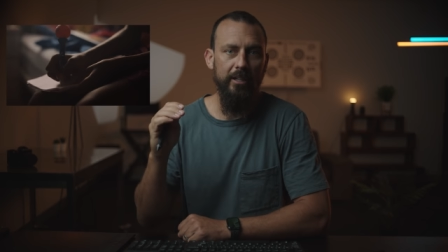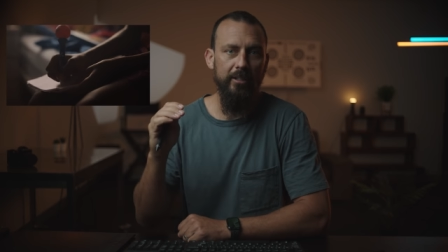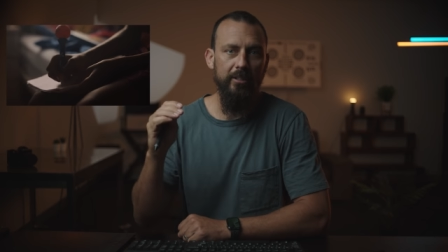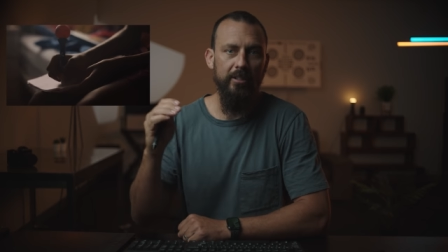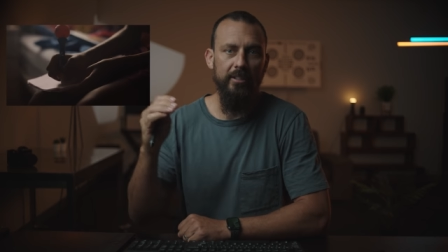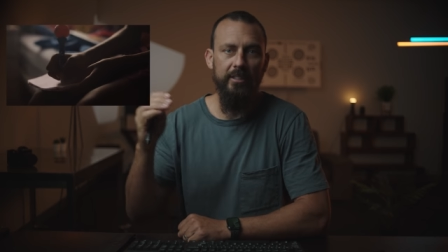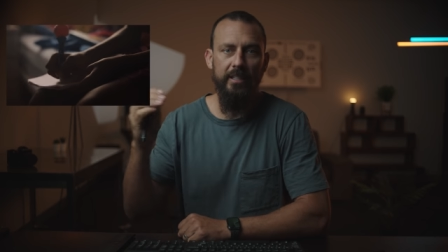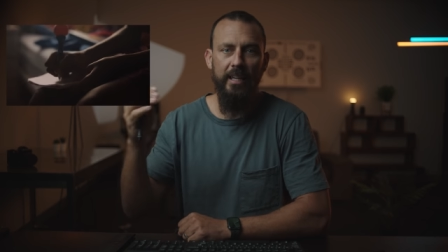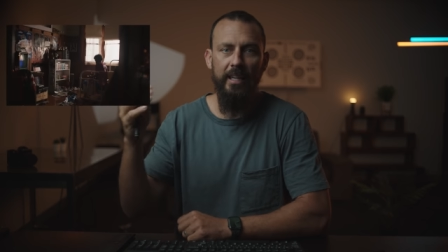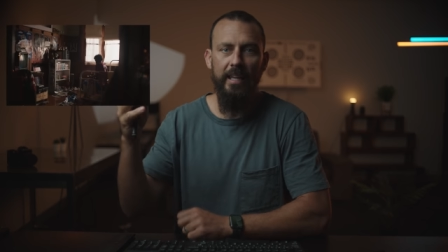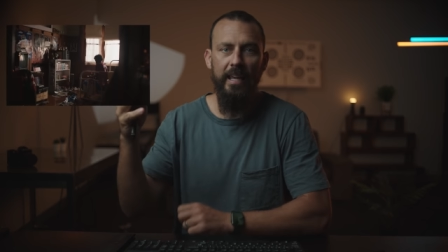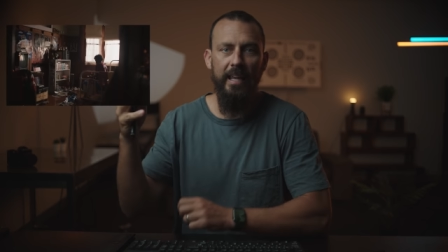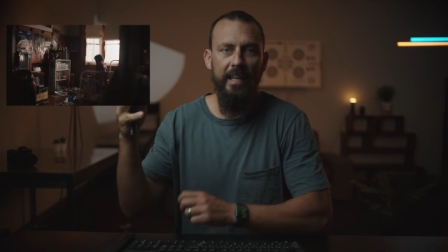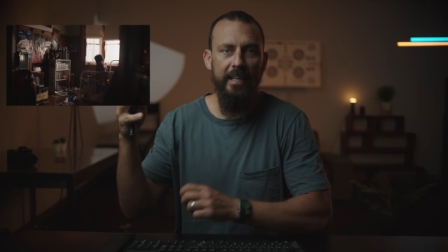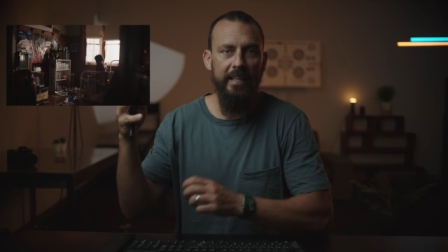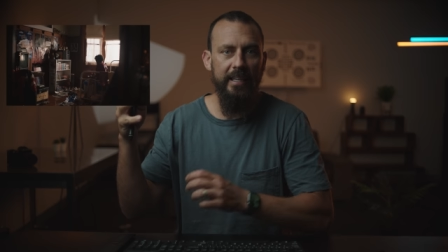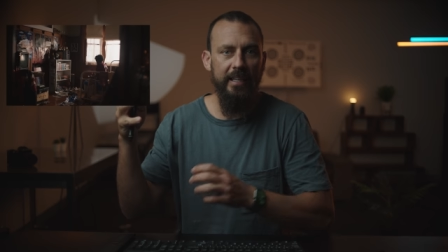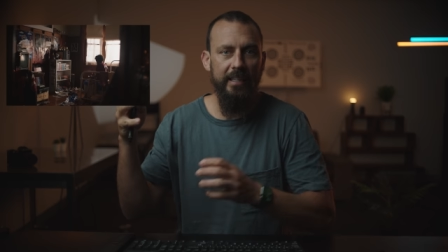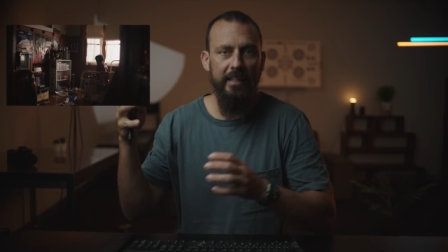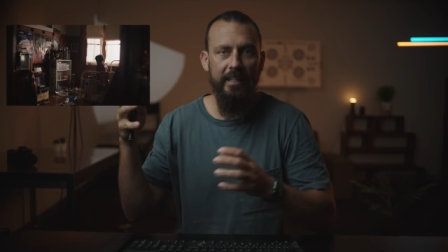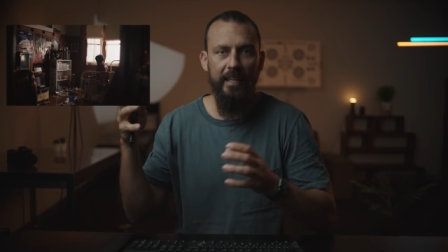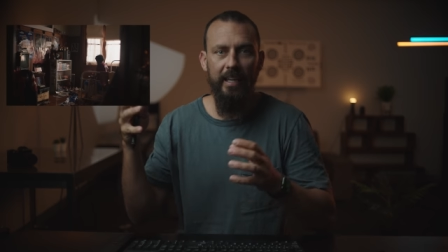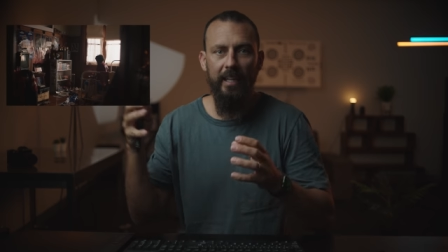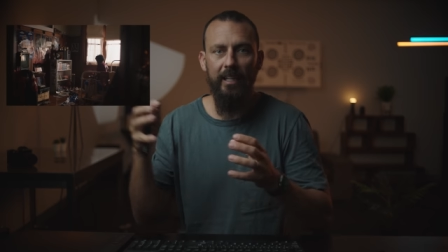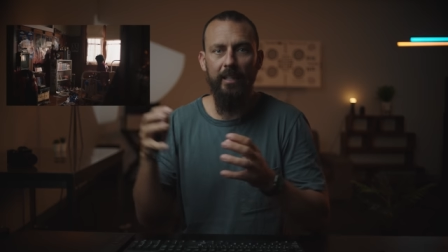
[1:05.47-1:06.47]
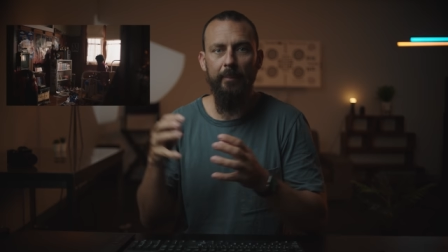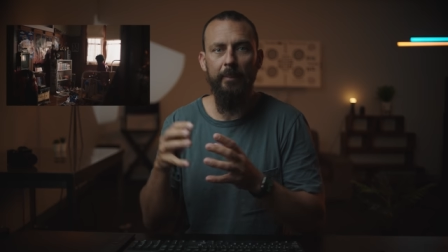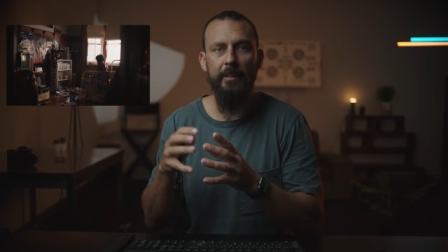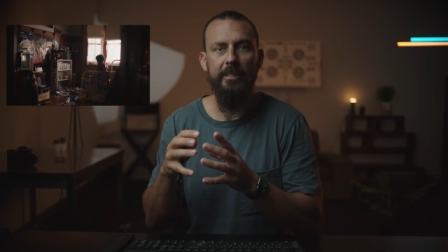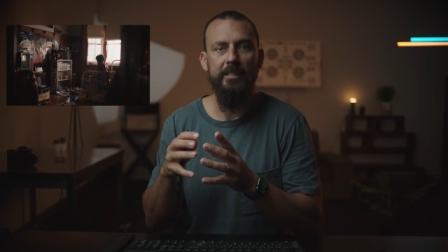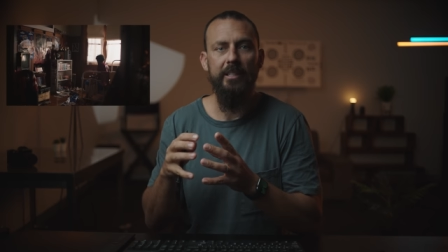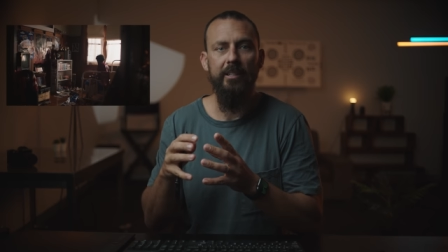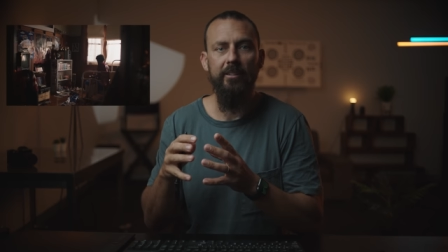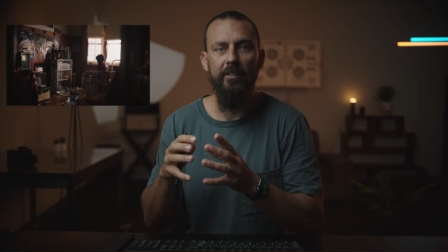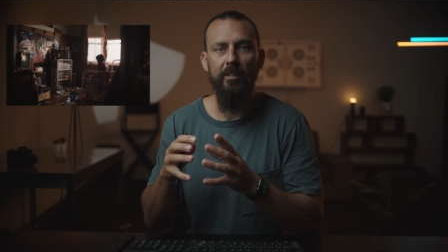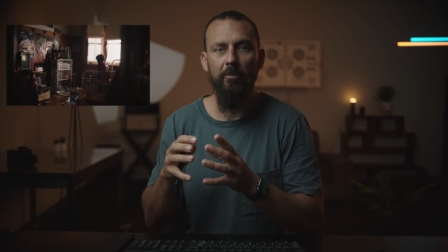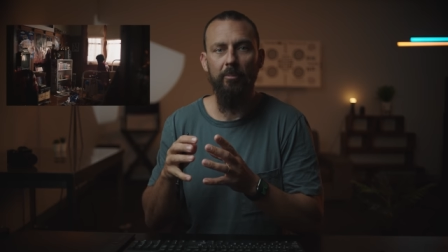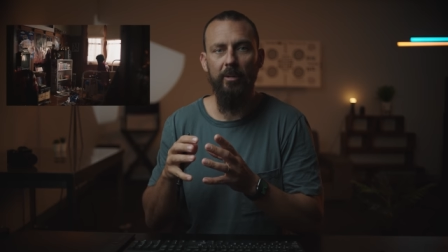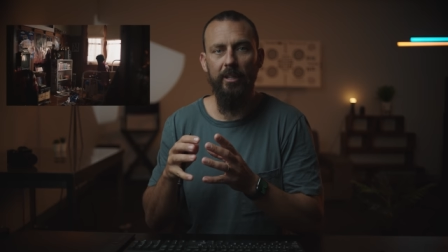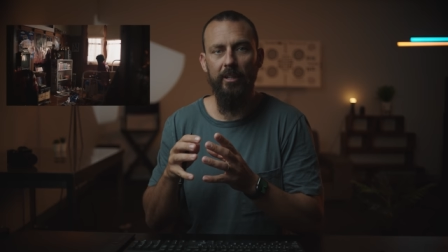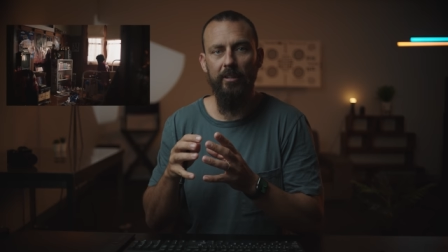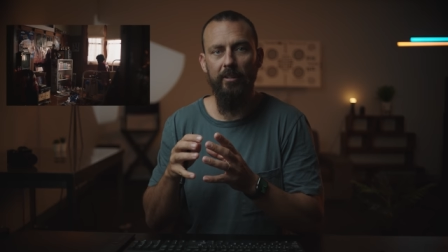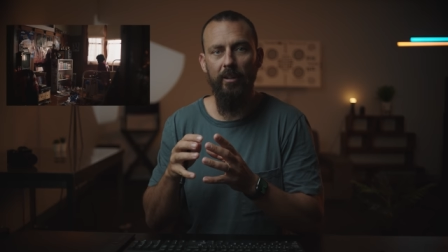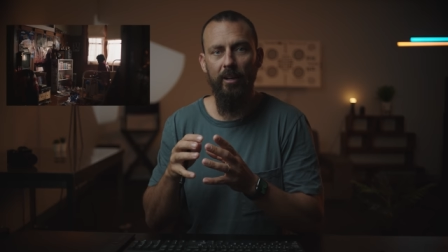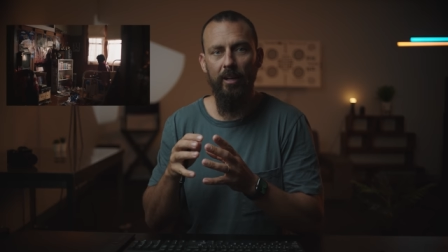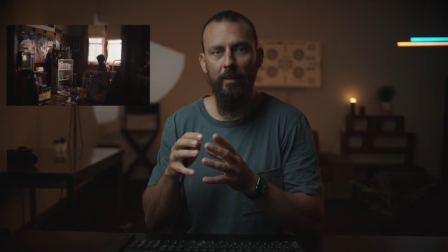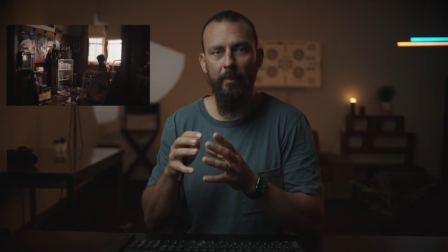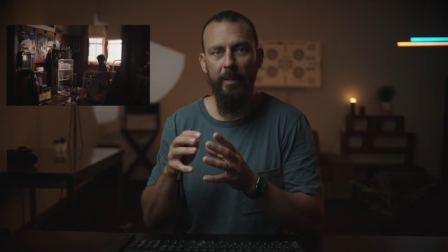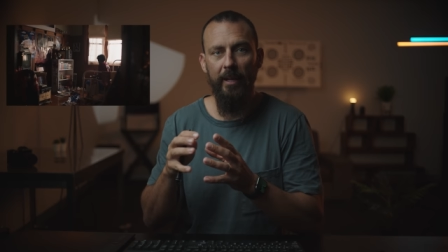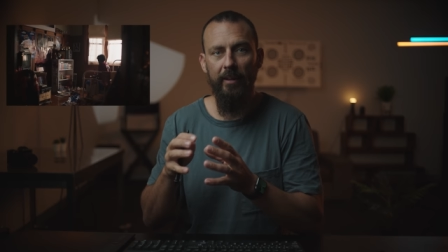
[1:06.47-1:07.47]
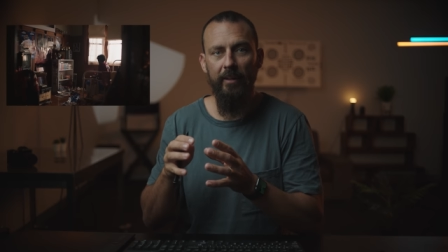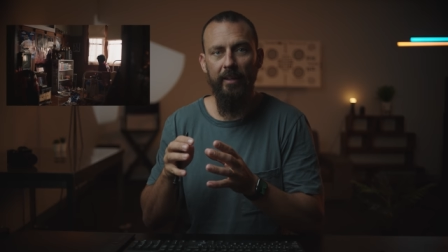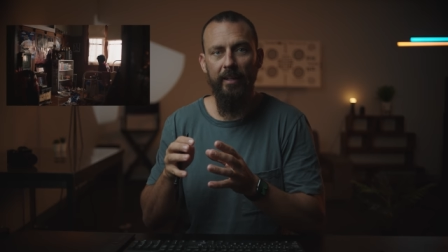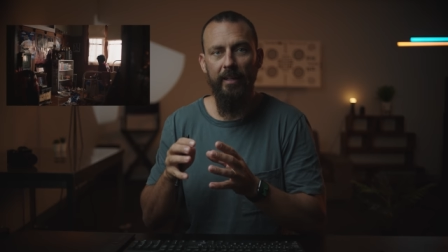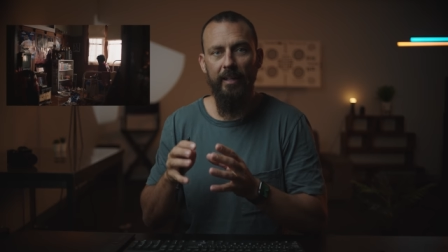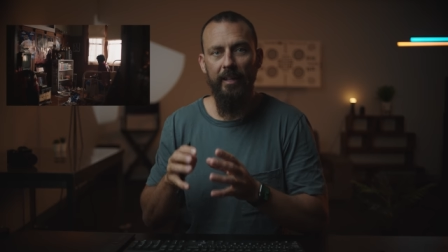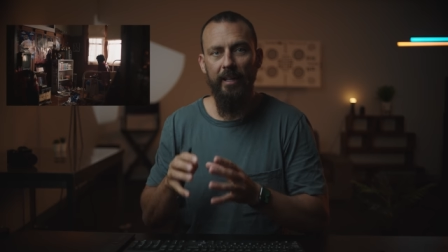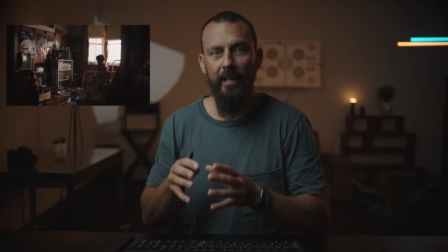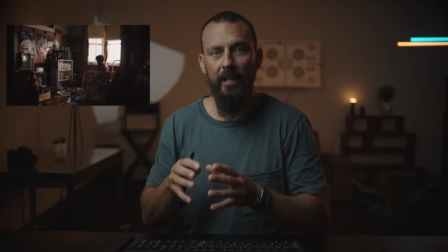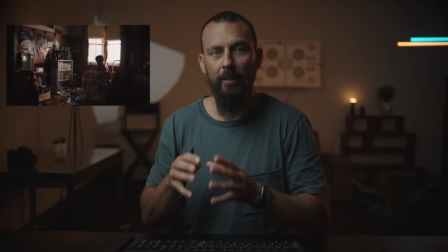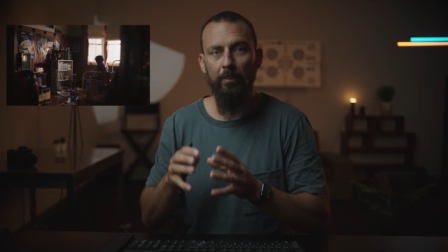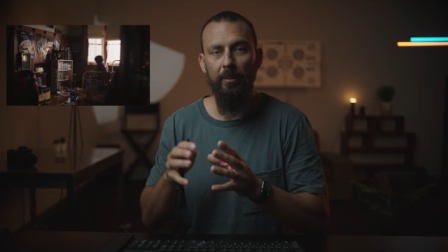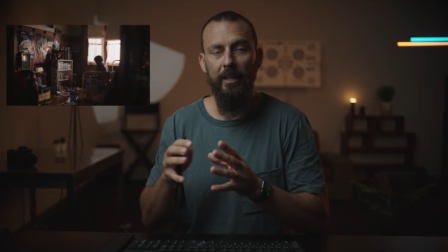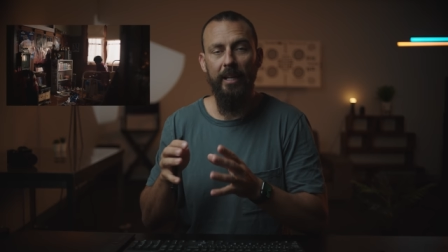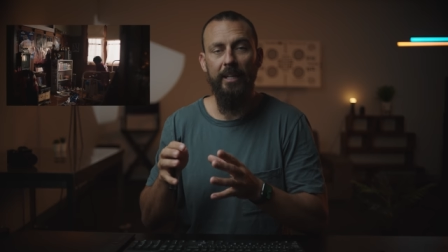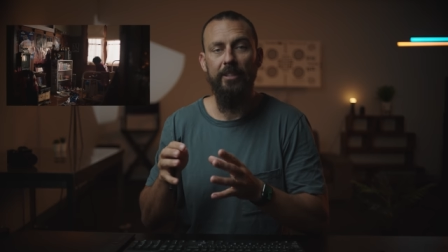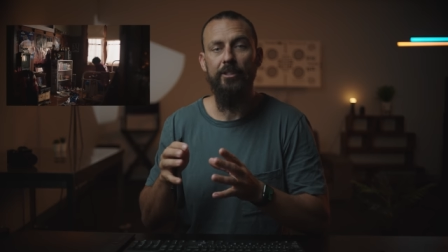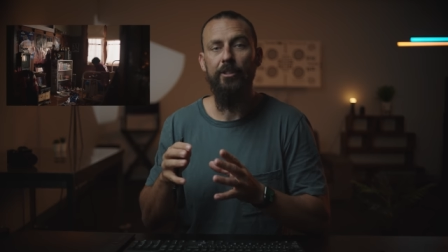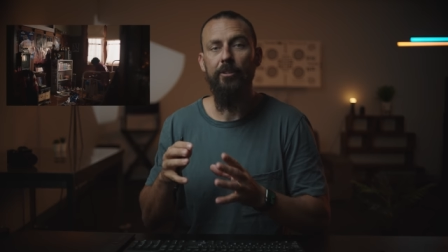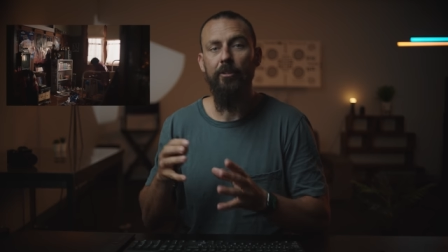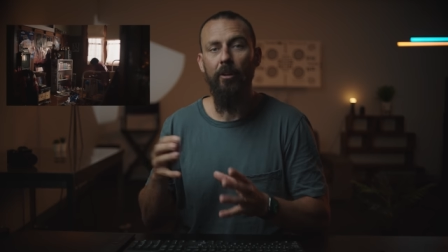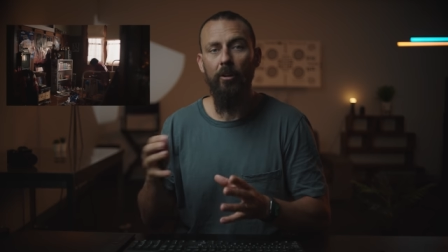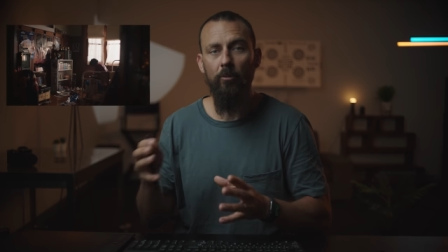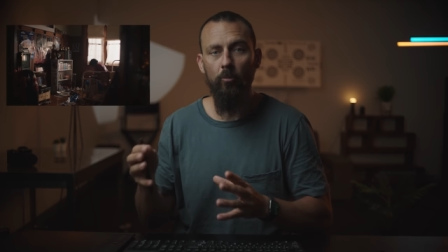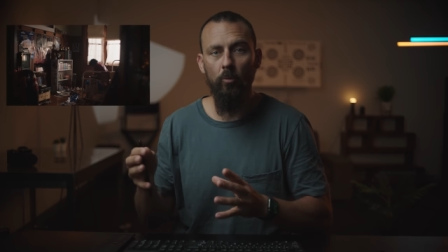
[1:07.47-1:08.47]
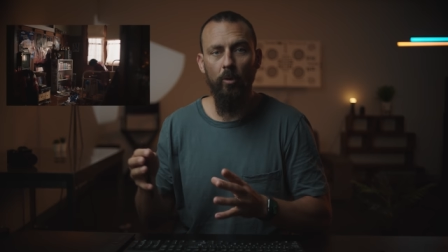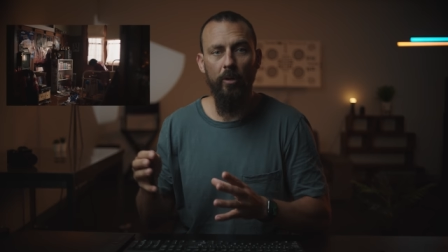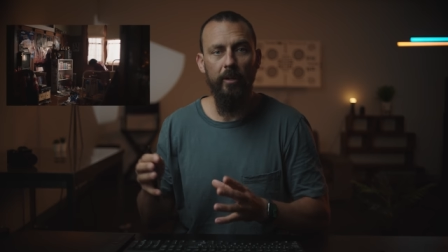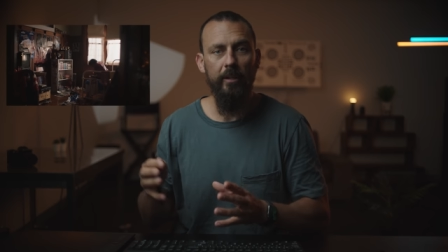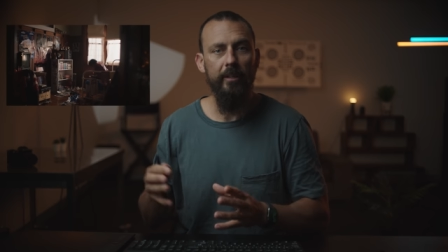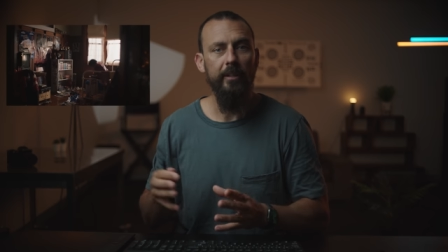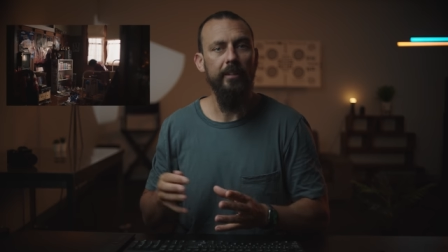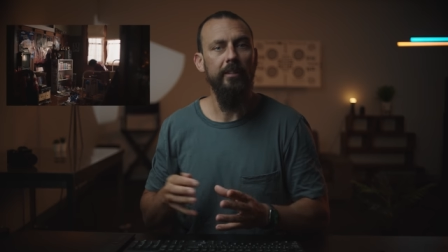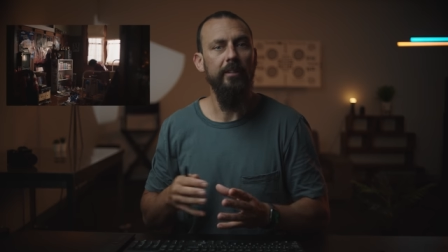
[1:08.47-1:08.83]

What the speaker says: You can take any of the elements here that we're going to talk about and apply it to your own work,